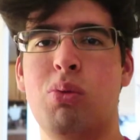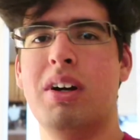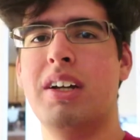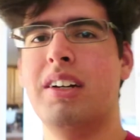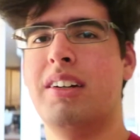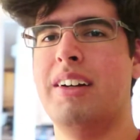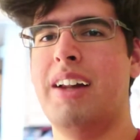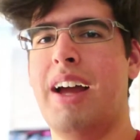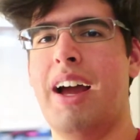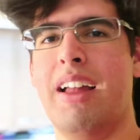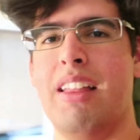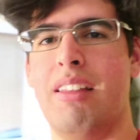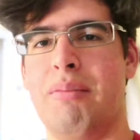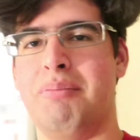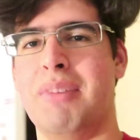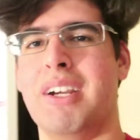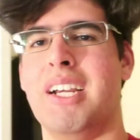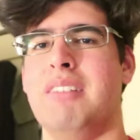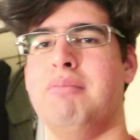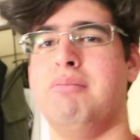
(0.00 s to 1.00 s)
one or not,
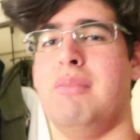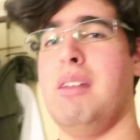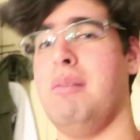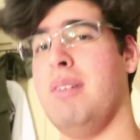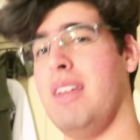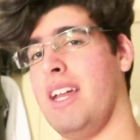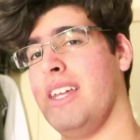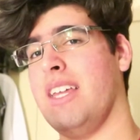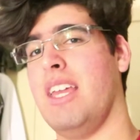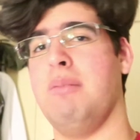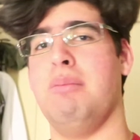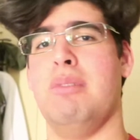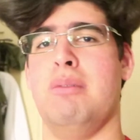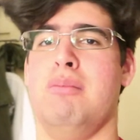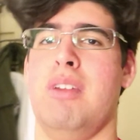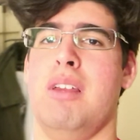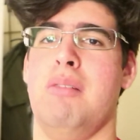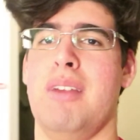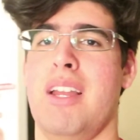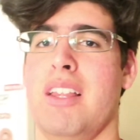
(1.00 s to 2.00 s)
but maybe I keep it,
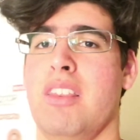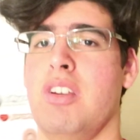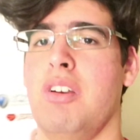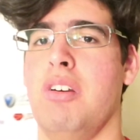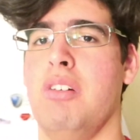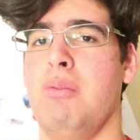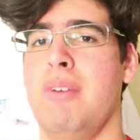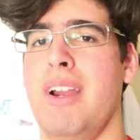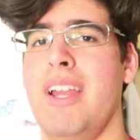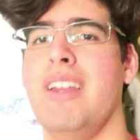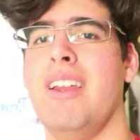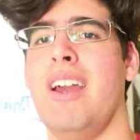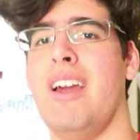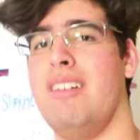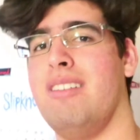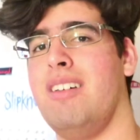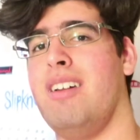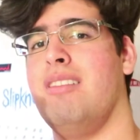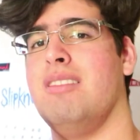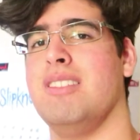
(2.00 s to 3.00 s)
maybe I throw it away, I
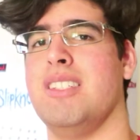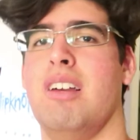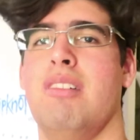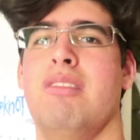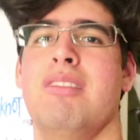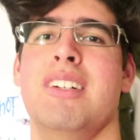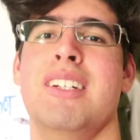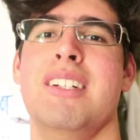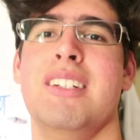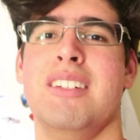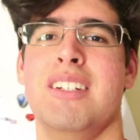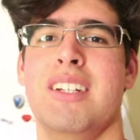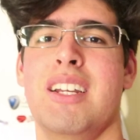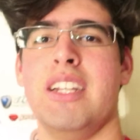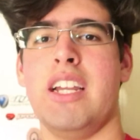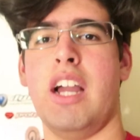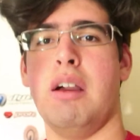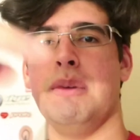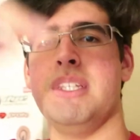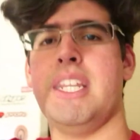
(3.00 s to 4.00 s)
don't know. So,
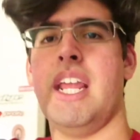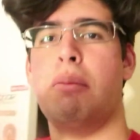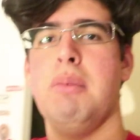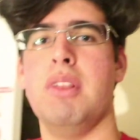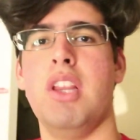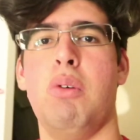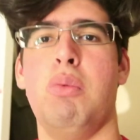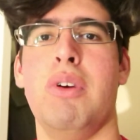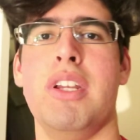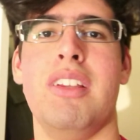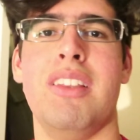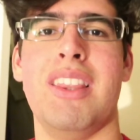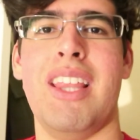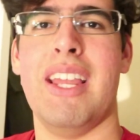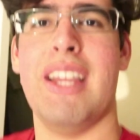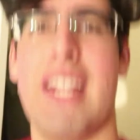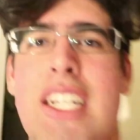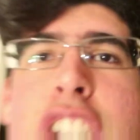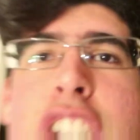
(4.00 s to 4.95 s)
Comment down below what you think